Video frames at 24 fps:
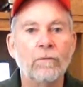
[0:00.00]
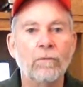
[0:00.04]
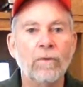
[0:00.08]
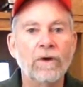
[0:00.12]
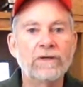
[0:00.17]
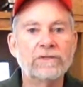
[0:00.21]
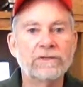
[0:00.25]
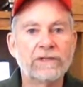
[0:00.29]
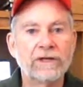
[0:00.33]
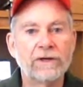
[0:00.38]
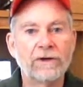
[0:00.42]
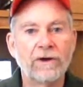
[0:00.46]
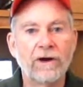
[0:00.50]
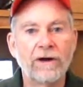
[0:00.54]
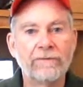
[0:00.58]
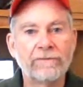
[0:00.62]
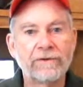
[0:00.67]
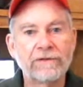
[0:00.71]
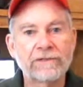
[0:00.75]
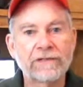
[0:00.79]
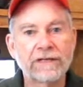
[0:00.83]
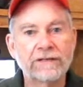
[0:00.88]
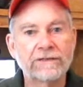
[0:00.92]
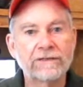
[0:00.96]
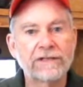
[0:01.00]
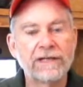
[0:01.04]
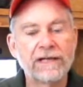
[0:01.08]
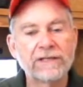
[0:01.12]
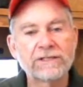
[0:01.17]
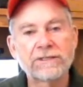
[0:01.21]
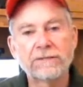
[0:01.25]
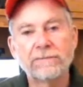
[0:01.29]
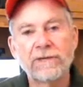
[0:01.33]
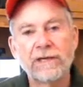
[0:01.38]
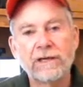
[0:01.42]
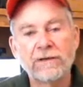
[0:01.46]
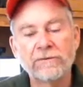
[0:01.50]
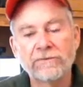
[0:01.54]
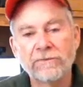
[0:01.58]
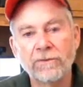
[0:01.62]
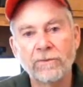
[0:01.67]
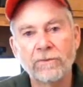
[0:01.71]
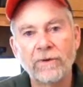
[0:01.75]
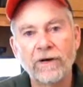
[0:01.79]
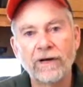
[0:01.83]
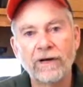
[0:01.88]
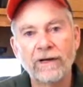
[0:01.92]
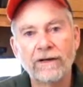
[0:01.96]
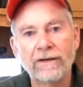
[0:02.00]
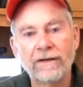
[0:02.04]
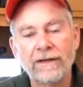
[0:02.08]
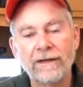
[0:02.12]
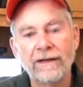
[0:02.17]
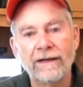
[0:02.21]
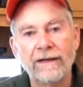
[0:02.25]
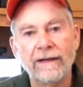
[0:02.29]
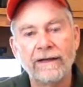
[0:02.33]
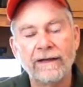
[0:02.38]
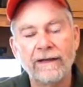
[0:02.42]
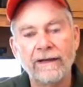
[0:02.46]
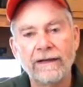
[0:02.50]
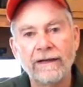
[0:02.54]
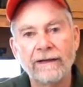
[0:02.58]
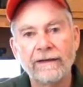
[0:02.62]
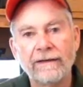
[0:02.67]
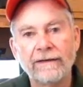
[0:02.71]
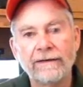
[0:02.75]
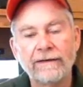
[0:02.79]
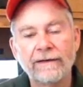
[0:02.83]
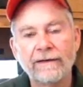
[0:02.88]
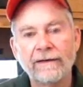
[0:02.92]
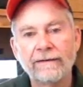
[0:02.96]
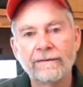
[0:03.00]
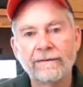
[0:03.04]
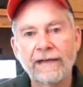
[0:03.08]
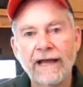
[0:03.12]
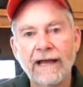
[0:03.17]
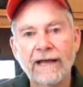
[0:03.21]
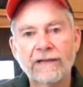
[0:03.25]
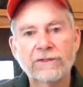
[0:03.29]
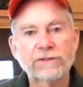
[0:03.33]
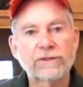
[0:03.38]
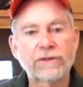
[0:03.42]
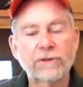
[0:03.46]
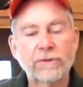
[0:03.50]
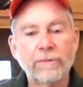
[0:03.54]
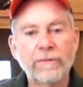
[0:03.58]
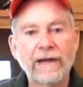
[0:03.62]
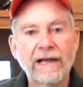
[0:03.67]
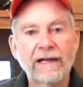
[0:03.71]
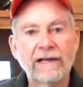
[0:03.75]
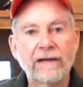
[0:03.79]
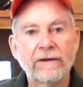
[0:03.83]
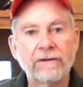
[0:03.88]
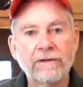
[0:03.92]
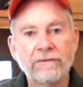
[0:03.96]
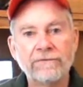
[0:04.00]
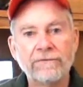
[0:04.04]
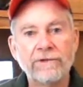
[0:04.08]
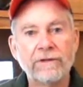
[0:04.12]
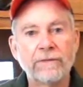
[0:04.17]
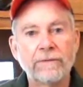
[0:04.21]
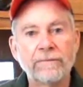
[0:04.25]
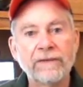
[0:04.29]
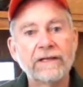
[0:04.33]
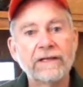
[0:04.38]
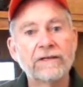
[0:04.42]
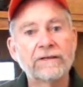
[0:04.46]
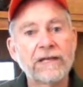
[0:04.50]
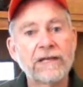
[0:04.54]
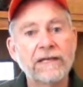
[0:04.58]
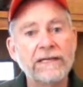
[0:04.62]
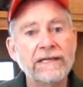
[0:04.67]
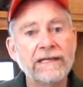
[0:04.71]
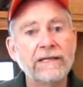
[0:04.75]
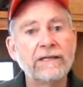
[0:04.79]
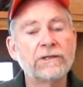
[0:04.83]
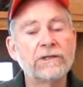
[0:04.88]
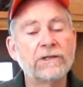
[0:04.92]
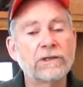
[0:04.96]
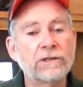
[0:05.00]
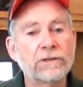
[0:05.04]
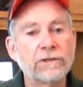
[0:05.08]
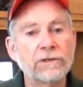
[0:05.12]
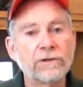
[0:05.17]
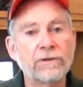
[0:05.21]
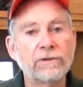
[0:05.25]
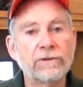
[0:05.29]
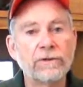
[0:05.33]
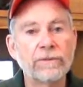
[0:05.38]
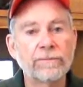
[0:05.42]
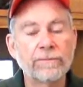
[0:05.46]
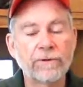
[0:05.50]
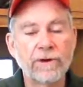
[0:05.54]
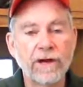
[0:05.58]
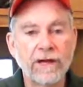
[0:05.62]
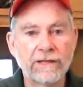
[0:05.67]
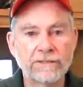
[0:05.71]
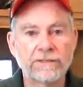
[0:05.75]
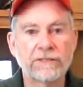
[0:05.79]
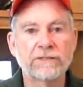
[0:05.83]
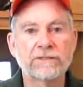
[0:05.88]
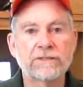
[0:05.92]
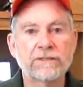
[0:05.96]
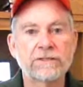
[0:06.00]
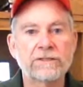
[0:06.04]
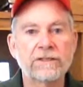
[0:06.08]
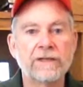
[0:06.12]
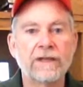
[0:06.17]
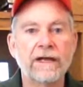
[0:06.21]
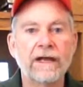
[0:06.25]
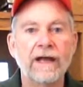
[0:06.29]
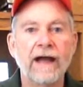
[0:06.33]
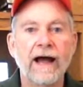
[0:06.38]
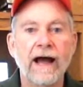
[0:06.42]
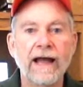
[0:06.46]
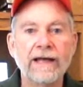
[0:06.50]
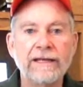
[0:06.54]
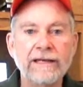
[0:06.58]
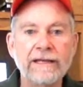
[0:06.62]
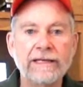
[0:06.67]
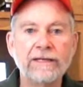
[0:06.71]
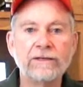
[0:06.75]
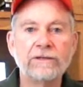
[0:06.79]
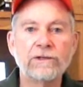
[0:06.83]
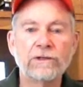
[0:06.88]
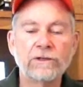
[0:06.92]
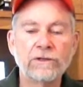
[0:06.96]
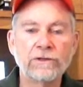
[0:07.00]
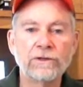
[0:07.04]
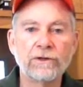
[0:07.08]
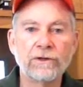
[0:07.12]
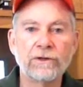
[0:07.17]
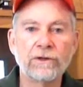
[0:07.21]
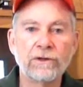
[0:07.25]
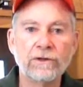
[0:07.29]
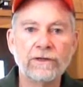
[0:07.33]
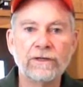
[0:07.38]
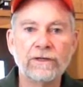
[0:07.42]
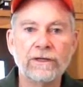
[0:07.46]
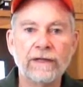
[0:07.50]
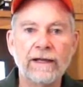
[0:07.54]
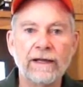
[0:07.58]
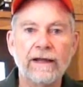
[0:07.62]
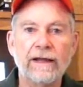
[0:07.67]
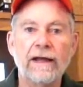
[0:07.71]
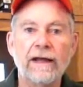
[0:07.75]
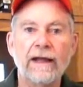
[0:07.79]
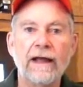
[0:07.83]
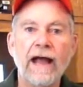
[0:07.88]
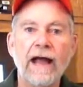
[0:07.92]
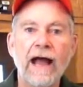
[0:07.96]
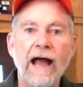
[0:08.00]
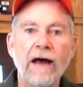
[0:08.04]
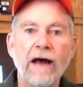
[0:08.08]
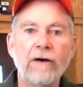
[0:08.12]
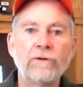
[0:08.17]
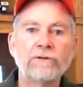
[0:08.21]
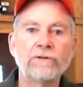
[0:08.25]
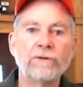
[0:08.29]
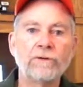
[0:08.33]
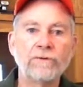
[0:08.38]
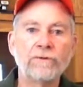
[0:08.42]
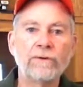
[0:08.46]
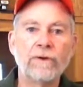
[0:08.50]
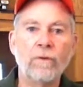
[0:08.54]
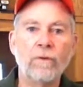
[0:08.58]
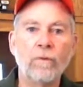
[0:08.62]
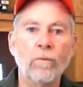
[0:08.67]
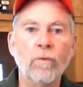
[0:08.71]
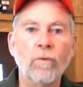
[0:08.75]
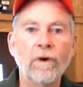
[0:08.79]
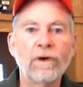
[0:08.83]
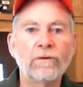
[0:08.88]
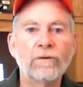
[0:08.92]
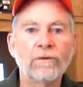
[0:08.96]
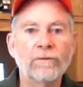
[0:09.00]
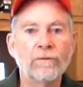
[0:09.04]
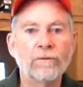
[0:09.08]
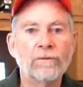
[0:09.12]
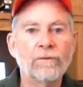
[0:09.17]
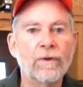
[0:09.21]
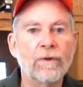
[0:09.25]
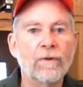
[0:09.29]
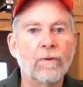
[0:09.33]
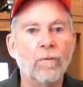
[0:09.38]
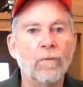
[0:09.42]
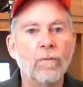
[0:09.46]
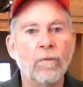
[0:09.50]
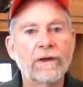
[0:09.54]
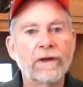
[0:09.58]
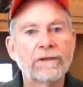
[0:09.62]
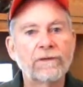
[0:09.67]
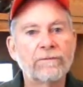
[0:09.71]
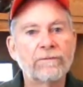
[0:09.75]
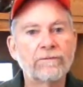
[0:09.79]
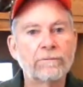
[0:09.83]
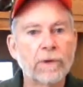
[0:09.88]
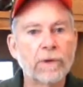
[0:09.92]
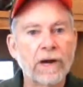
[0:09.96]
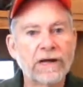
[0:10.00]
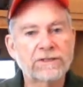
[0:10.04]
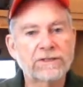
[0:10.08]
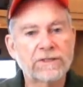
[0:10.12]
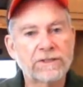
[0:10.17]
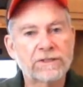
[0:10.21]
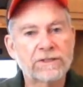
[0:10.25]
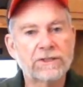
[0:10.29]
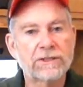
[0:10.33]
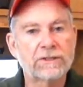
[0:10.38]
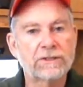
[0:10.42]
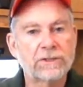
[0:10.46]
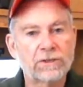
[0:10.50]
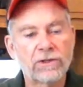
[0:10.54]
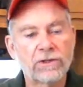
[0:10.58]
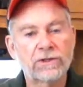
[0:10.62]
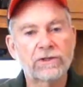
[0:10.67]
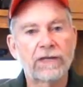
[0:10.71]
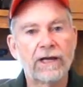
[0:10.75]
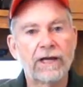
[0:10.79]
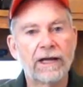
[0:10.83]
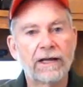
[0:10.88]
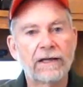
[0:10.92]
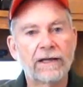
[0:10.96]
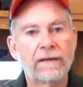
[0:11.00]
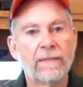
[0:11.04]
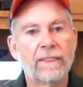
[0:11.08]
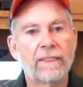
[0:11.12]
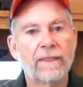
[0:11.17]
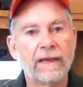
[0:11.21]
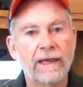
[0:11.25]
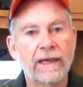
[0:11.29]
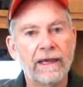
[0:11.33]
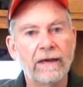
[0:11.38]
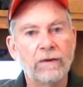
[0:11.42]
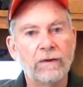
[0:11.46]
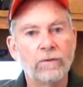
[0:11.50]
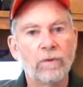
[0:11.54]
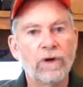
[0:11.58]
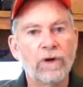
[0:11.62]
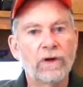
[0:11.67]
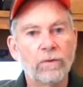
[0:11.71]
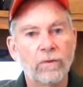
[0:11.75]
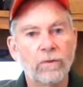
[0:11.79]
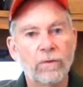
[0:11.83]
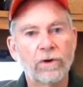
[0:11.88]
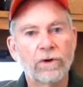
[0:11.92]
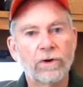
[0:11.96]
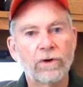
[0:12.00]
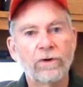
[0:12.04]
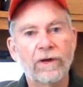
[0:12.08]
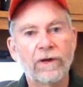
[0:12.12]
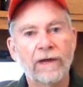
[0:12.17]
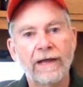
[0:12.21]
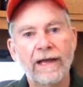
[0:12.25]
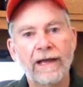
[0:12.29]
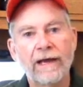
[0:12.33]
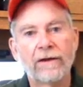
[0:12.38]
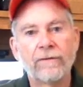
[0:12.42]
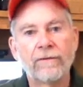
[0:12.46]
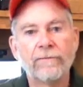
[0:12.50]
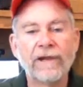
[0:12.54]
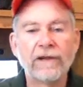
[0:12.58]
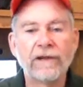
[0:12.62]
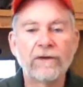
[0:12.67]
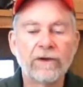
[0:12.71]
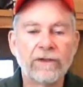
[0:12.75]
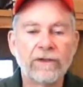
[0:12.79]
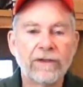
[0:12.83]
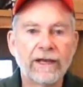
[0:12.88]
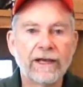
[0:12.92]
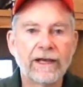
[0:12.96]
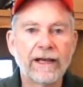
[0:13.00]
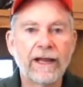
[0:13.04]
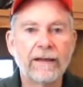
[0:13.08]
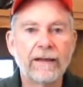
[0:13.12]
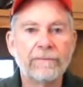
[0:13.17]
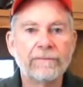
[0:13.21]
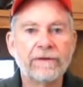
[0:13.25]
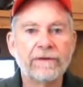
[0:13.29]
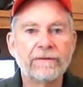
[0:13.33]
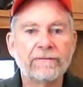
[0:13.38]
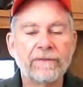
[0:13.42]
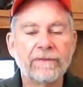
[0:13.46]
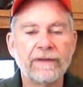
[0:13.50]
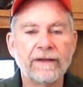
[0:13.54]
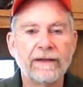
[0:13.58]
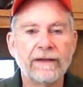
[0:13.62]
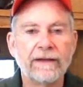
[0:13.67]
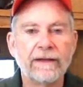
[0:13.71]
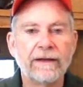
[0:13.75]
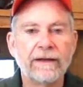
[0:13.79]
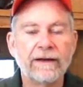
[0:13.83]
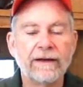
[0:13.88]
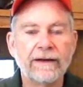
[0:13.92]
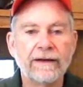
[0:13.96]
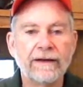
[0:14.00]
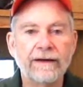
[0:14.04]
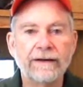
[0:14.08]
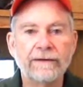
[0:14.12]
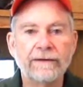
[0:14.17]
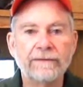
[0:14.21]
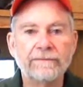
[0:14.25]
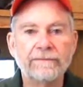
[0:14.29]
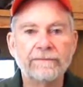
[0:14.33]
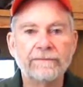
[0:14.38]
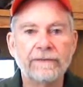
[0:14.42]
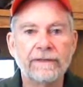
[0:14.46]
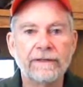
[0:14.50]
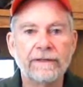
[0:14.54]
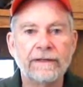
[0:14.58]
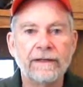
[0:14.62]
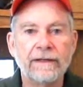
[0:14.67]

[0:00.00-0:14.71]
was in an office as an estimator for a while and asked to go back out in the field because I needed to learn the processes. I needed to learn what the processes look like and in what order and how to make all that happen. You're